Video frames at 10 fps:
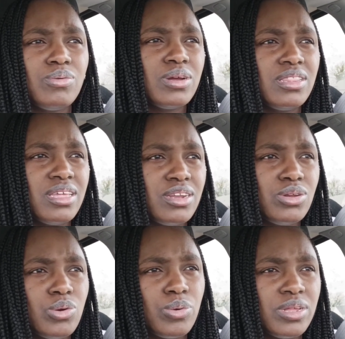when they're
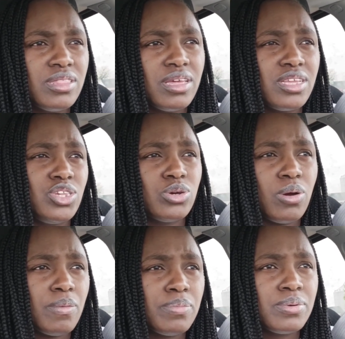doing their
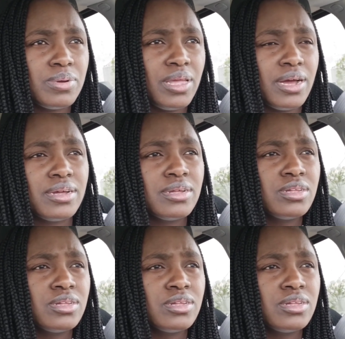job. Yeah.